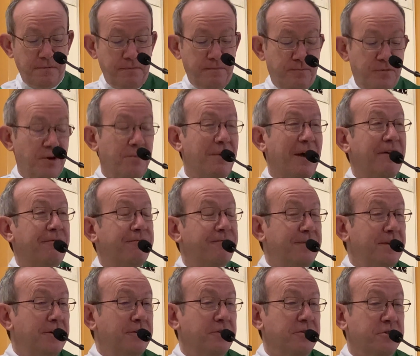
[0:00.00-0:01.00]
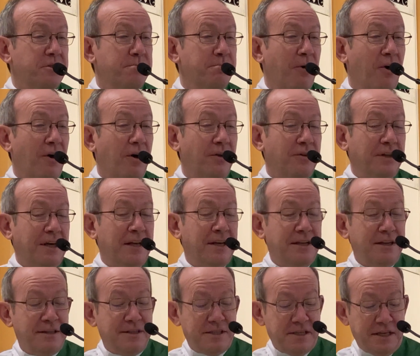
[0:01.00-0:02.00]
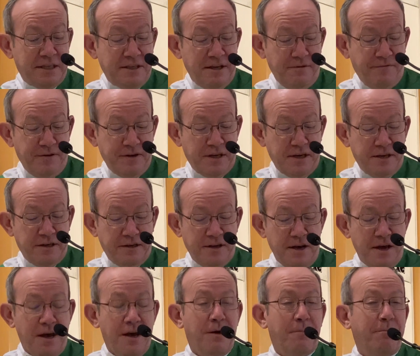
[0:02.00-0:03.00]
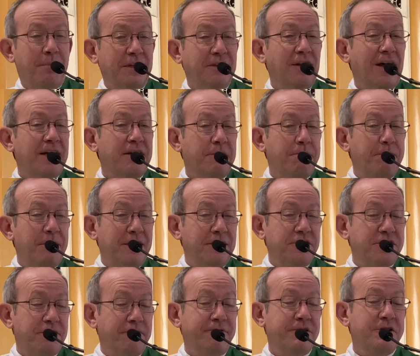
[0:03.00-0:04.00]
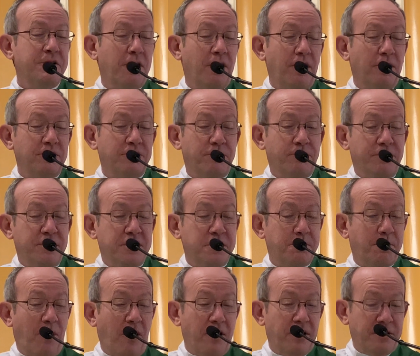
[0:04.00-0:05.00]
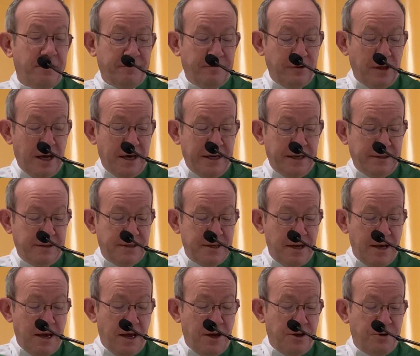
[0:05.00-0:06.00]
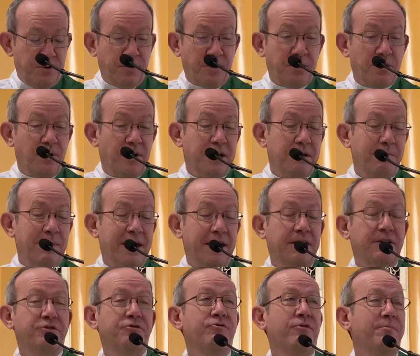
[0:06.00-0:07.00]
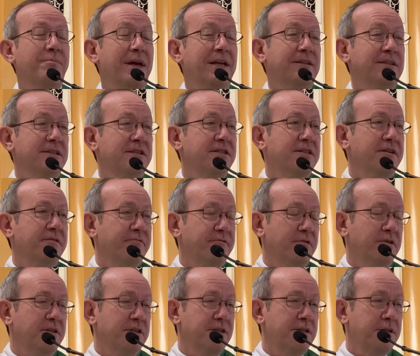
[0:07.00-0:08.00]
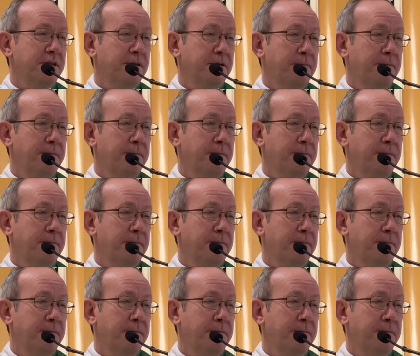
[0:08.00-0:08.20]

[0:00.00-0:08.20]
You may feel small and insignificant, but like a pinch of salt or a spark of light, you are going to make a tremendous difference."